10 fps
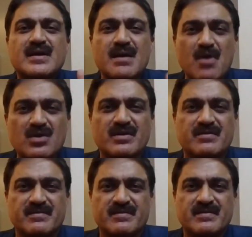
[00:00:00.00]
come
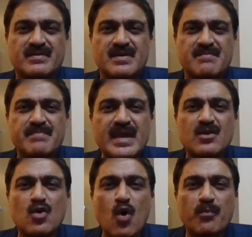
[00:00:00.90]
on, be
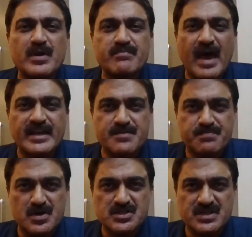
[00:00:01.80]
an
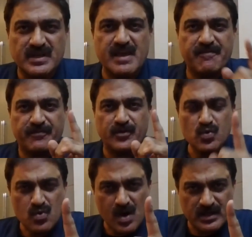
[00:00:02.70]
open-minded person. If
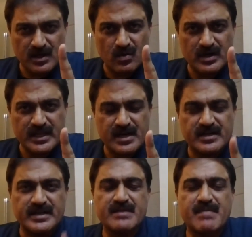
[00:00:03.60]
you are the only
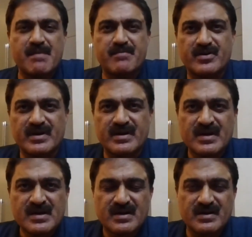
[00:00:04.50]
earning member
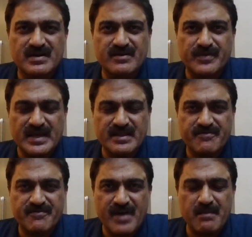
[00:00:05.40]

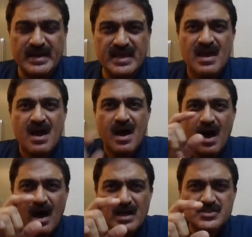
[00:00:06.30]
in the family,
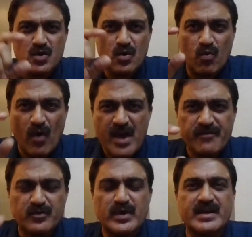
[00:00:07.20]
ask your
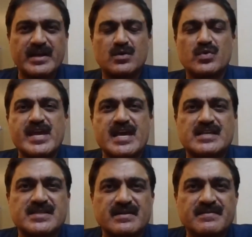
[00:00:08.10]
wife to get into
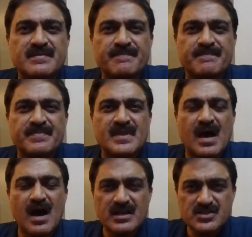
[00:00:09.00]
DXN.
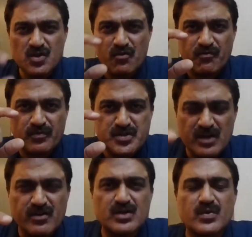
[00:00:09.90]
Ask your
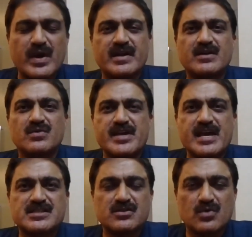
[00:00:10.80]
children to get into
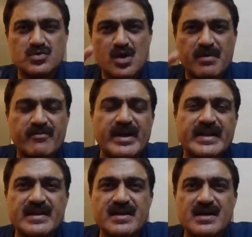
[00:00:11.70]
DXN, those who are above
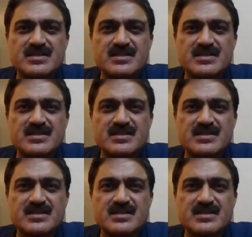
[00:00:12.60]
18